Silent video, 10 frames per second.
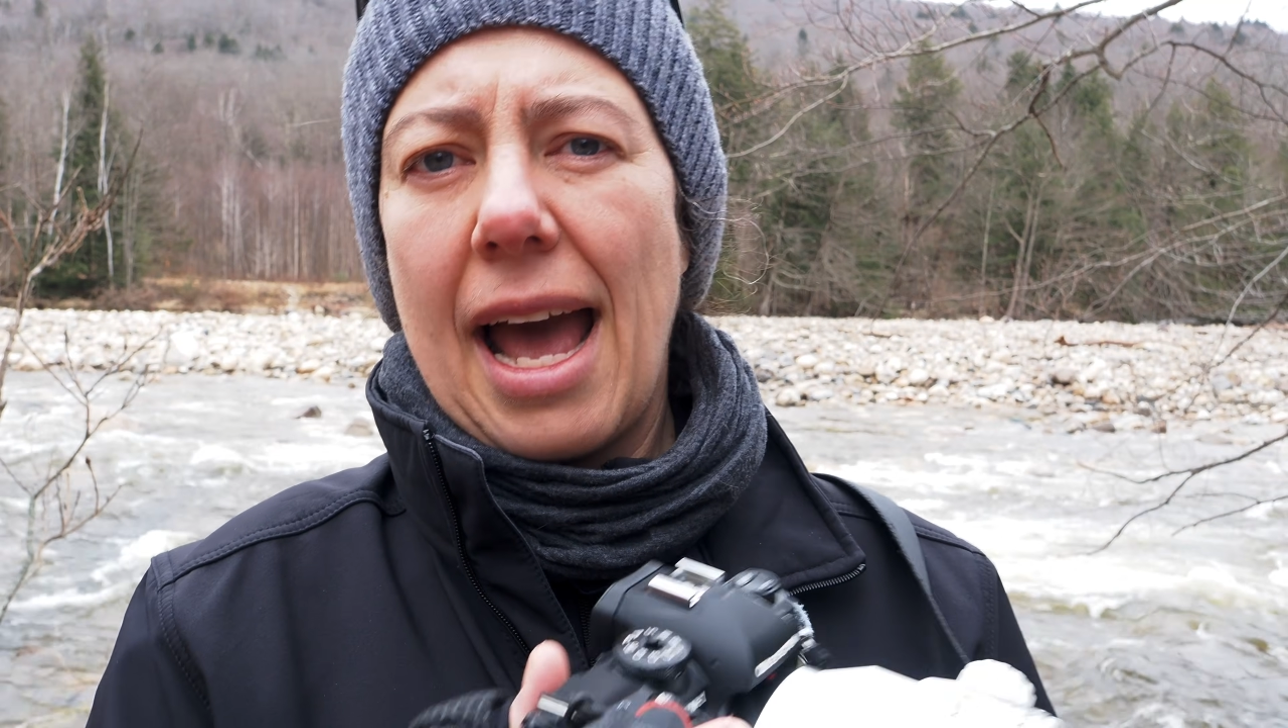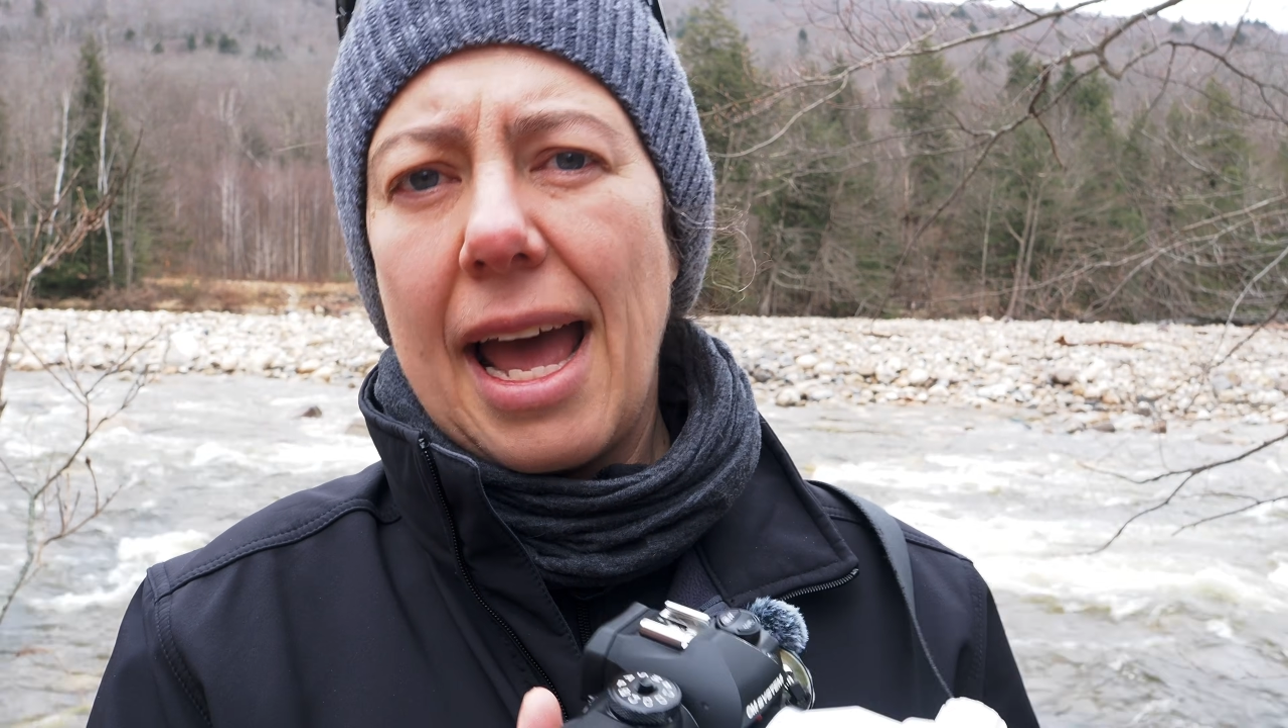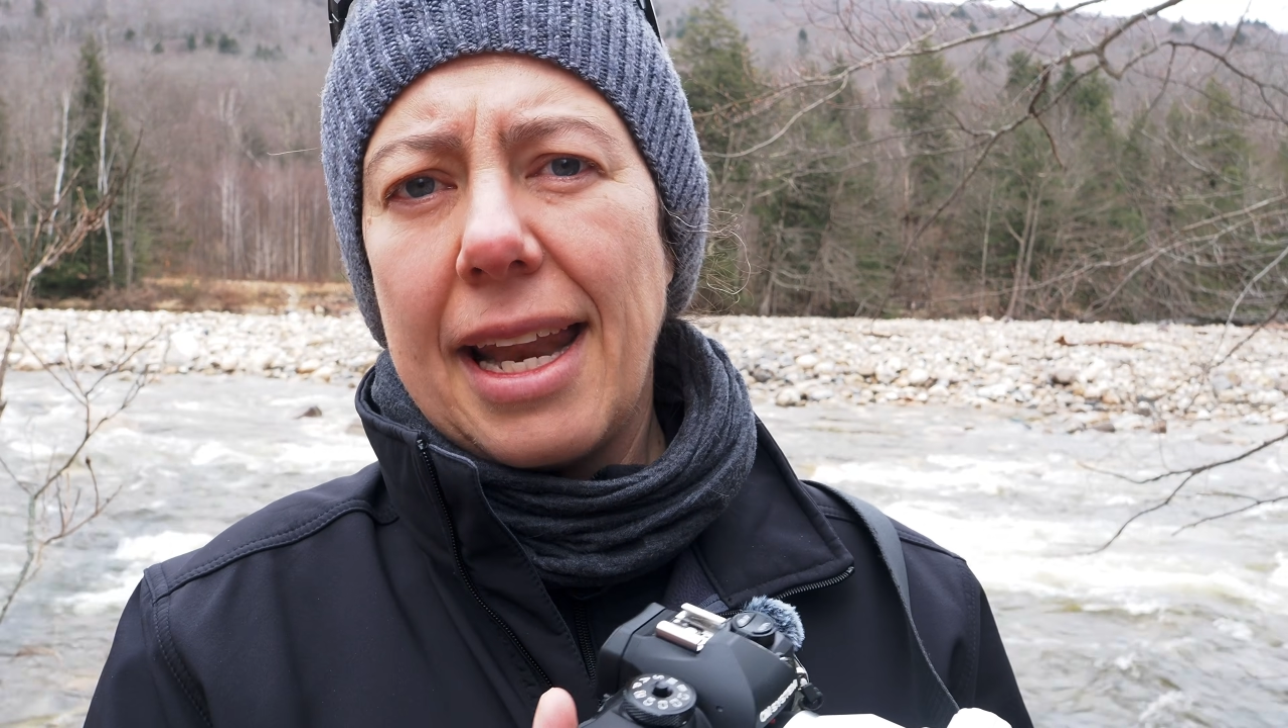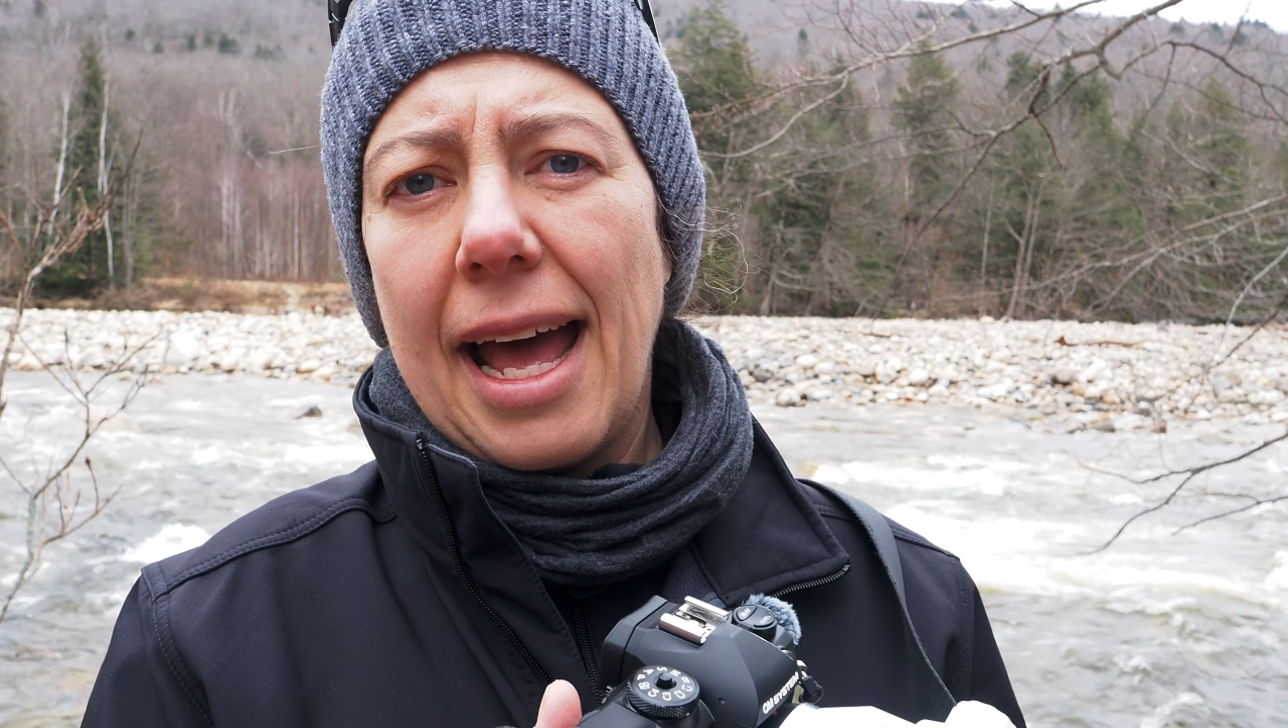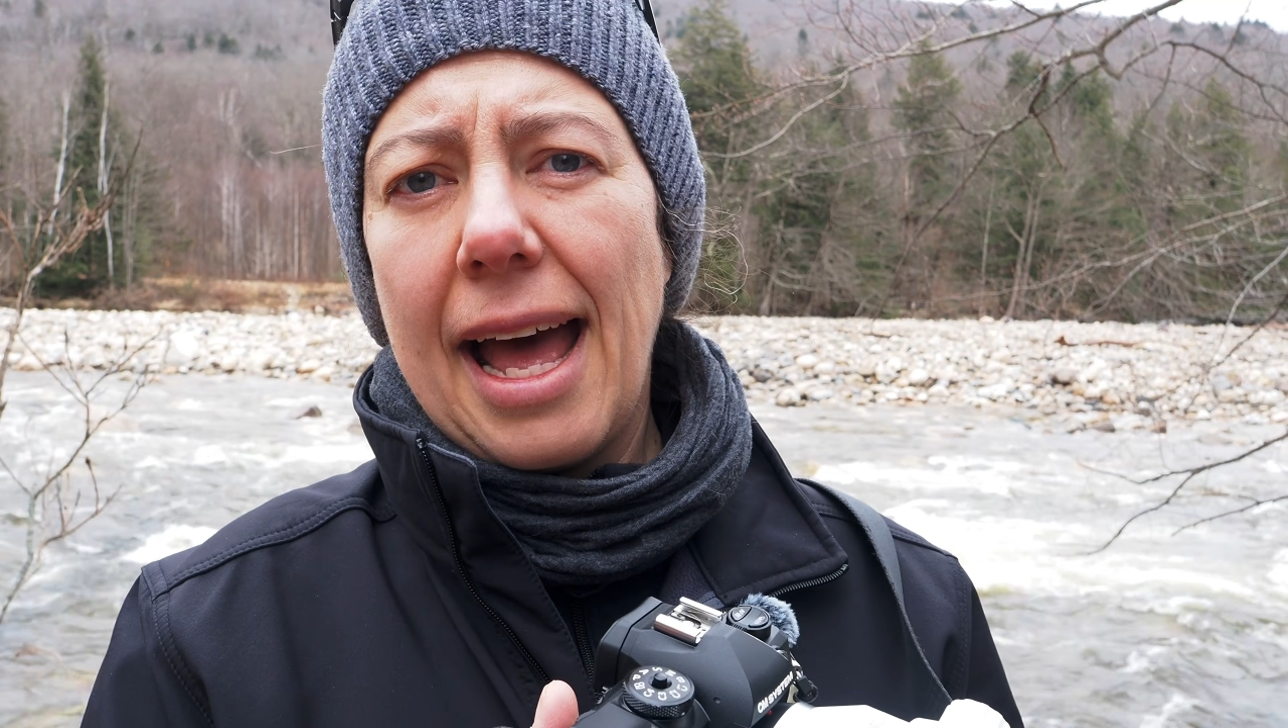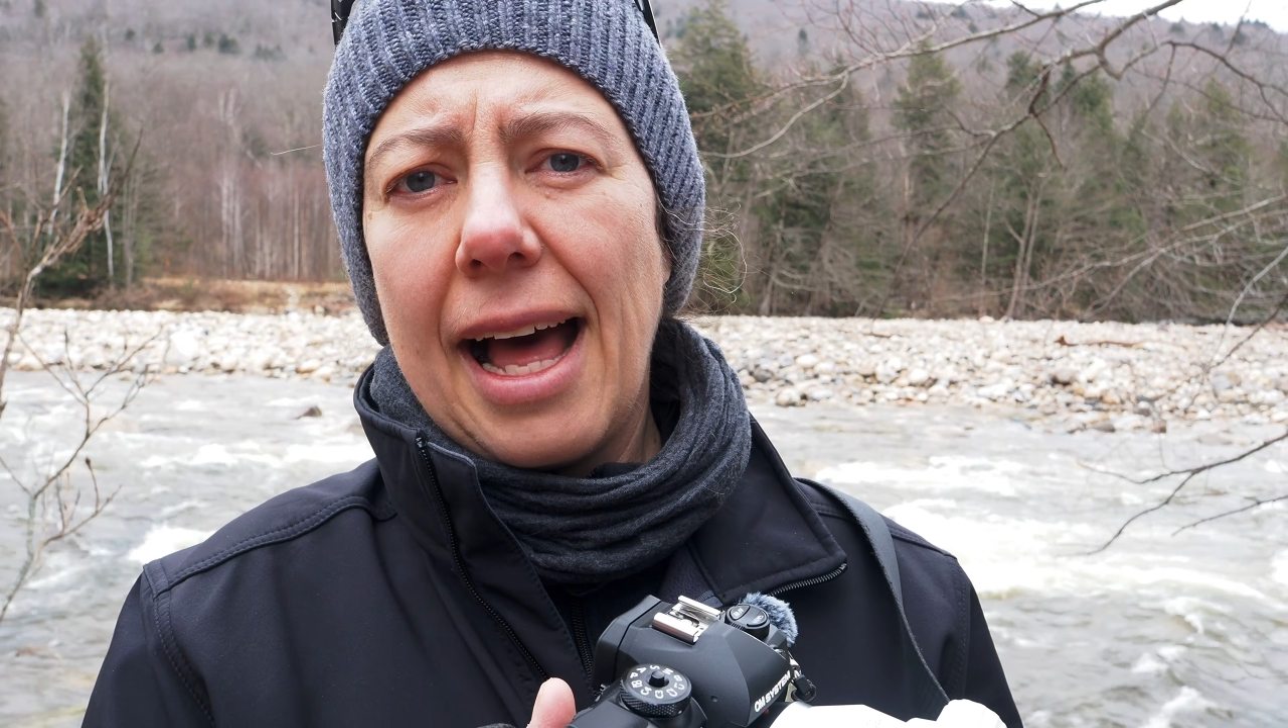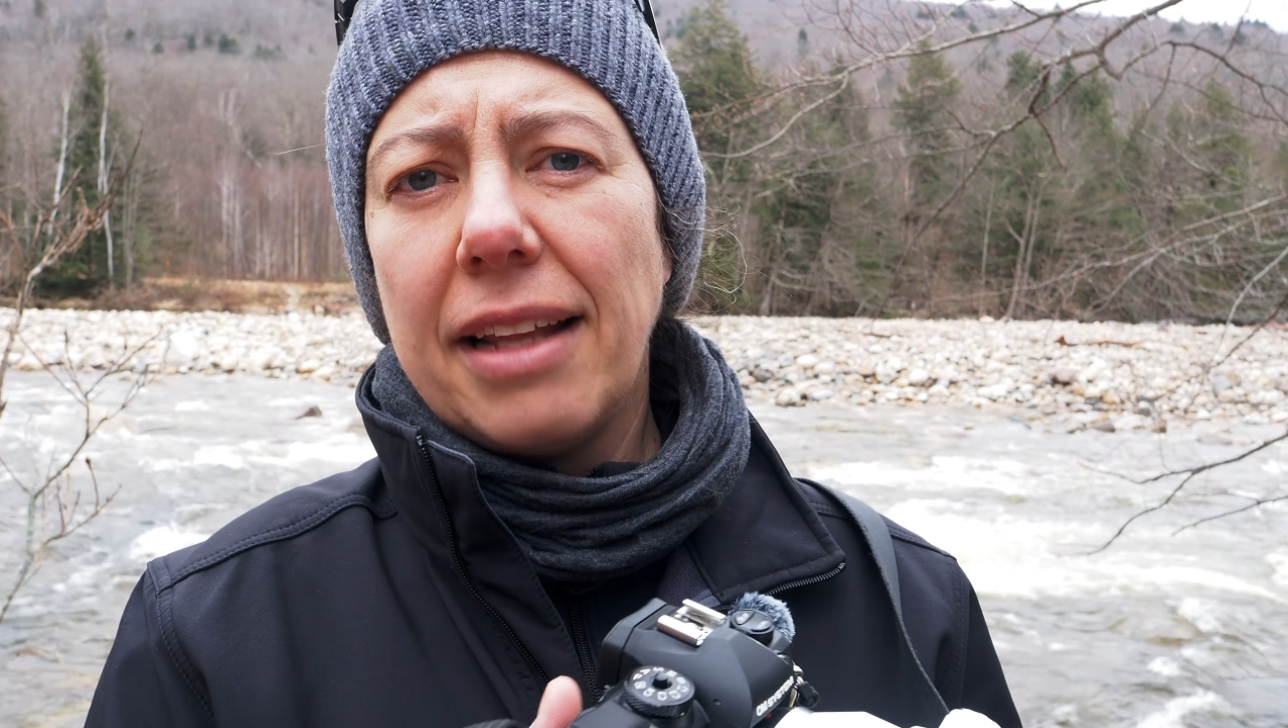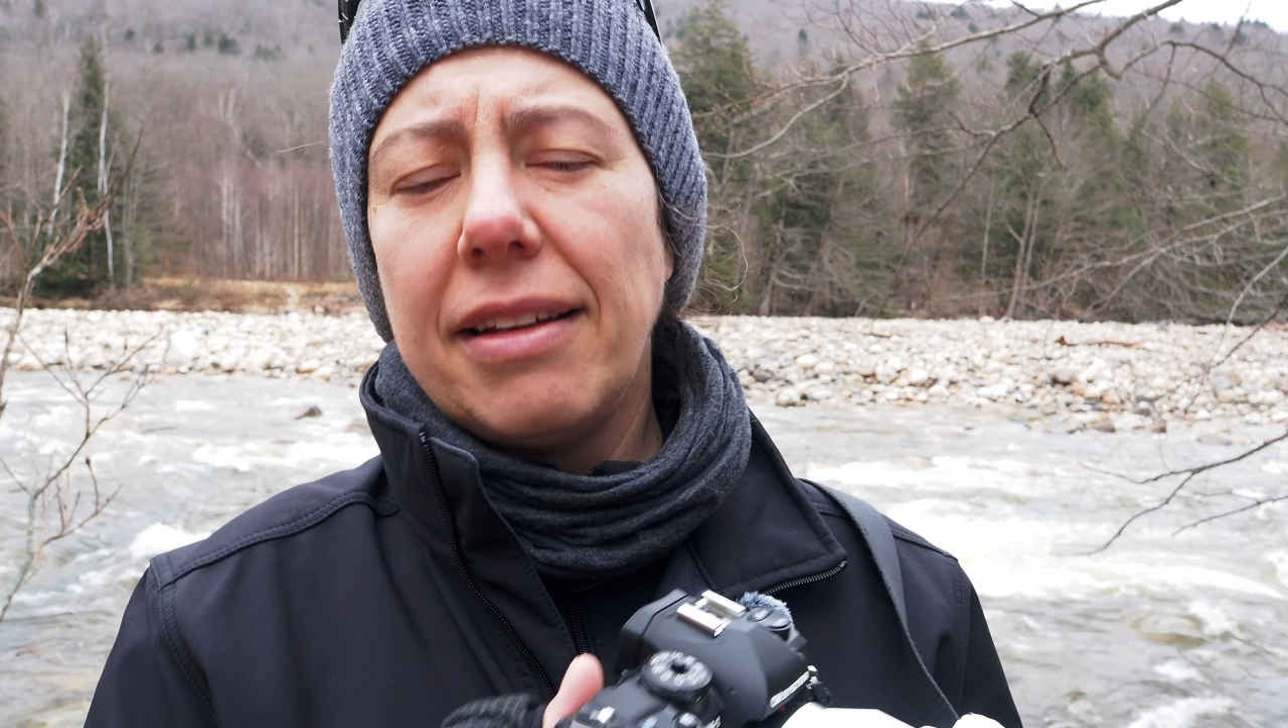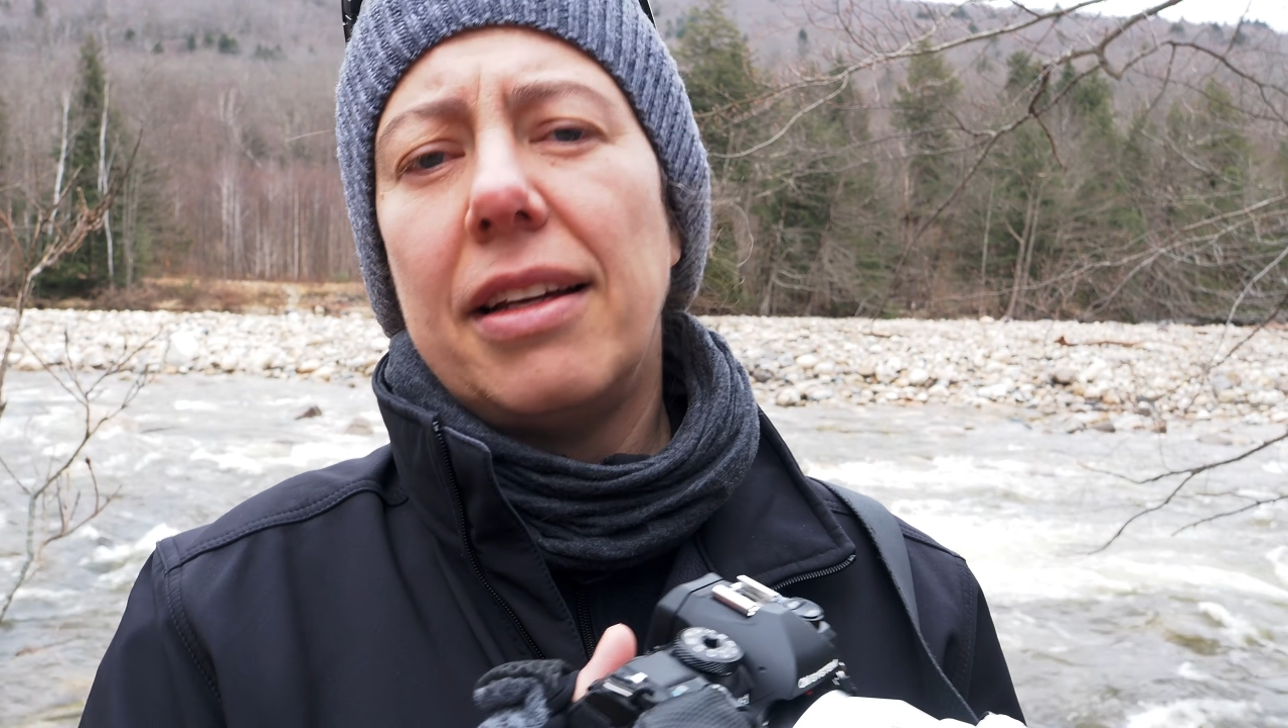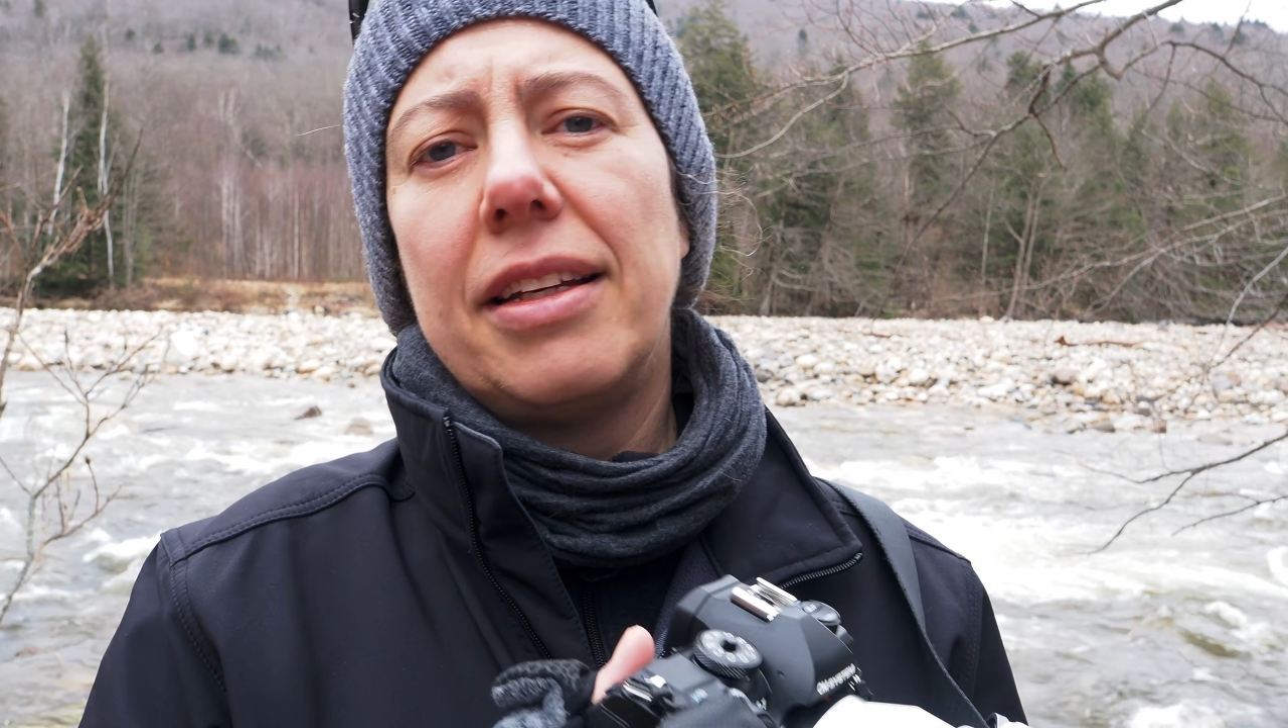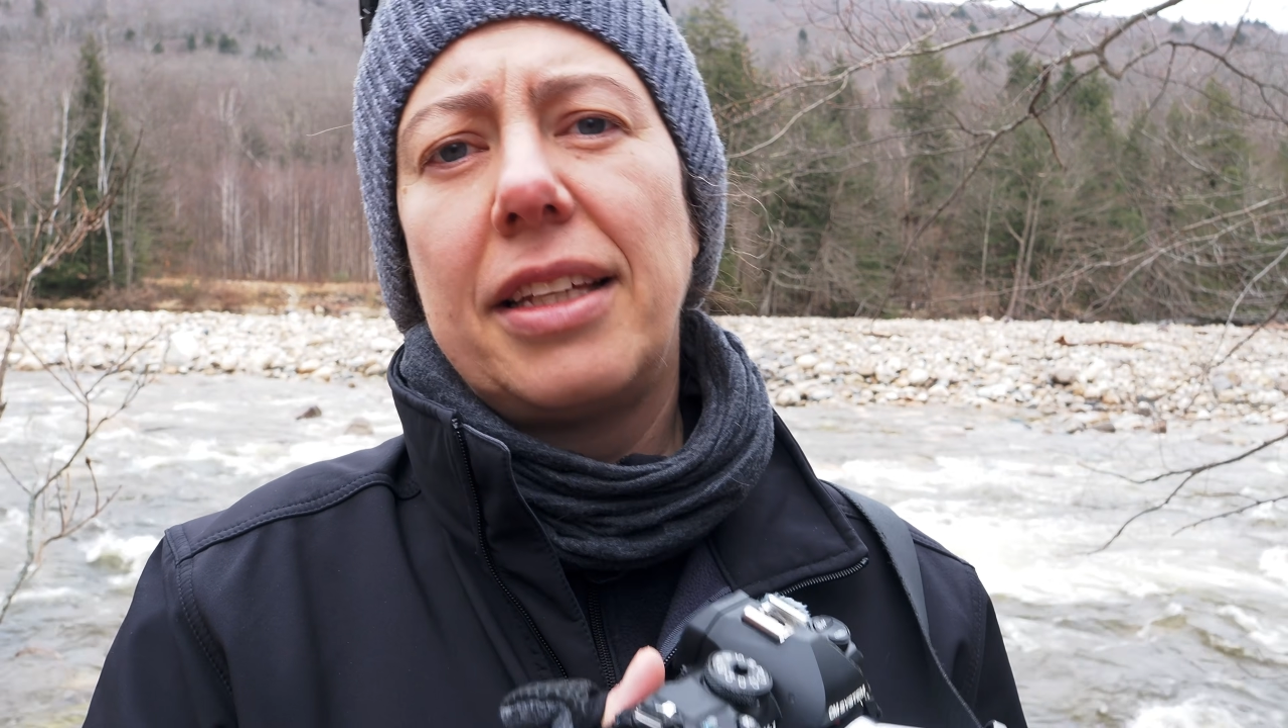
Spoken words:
handheld,